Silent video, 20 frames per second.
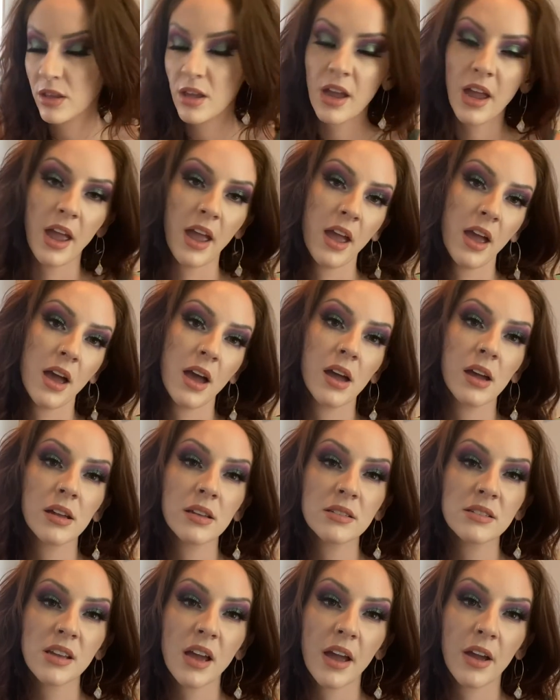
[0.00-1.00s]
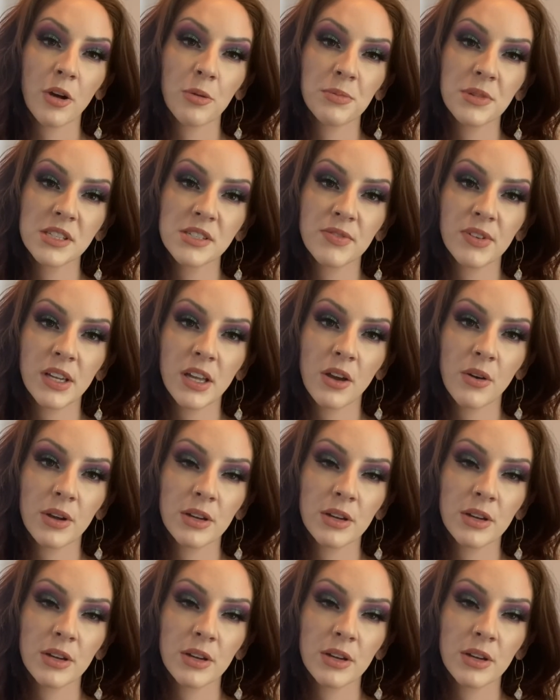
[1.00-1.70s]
and I hope this video